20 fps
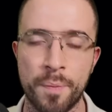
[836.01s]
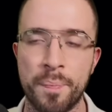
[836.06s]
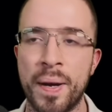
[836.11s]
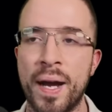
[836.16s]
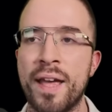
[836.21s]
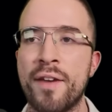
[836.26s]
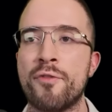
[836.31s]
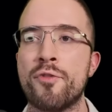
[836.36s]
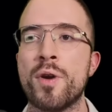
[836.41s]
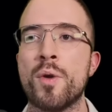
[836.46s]
But
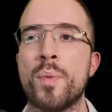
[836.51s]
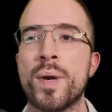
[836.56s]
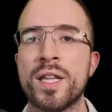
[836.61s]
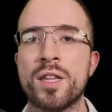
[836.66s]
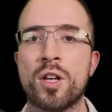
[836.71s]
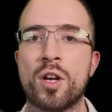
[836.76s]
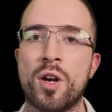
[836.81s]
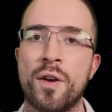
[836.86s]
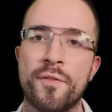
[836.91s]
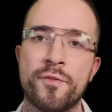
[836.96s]
if we win
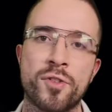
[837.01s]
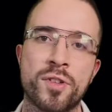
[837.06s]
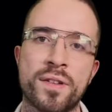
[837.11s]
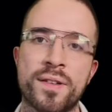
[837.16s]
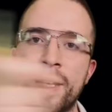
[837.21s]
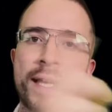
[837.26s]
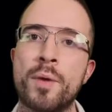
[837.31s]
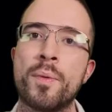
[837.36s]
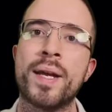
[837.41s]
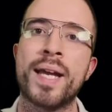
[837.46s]
the Conference
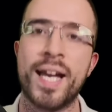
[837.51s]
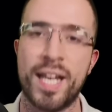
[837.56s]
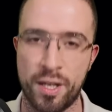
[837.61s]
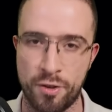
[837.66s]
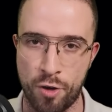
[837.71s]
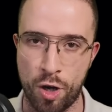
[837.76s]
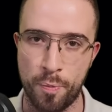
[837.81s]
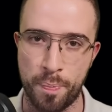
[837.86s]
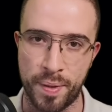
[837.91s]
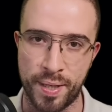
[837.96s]
League, we get
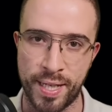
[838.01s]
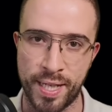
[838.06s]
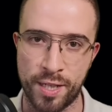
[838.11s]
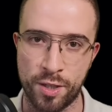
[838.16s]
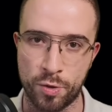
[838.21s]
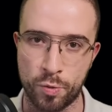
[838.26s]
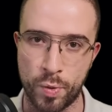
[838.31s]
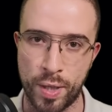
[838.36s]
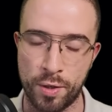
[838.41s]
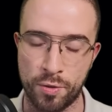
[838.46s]
Europa League
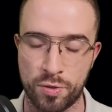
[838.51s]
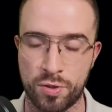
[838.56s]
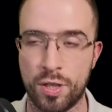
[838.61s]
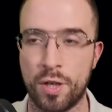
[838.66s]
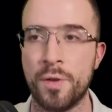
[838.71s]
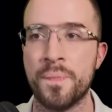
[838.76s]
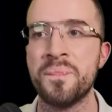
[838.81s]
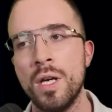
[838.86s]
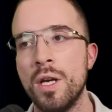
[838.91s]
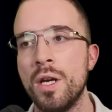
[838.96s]
as well.
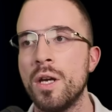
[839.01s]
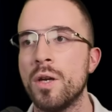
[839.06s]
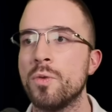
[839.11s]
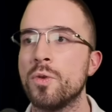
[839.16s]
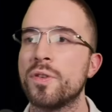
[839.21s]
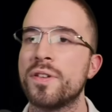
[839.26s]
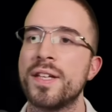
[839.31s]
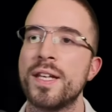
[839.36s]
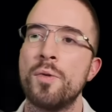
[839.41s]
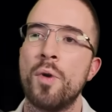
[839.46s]
So we'll
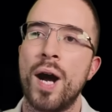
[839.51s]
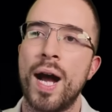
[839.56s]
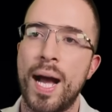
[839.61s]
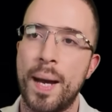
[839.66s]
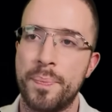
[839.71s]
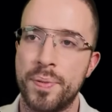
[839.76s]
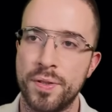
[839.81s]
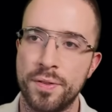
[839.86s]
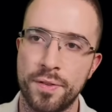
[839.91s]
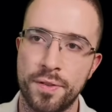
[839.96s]
see what
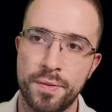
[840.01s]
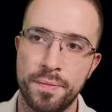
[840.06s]
happens.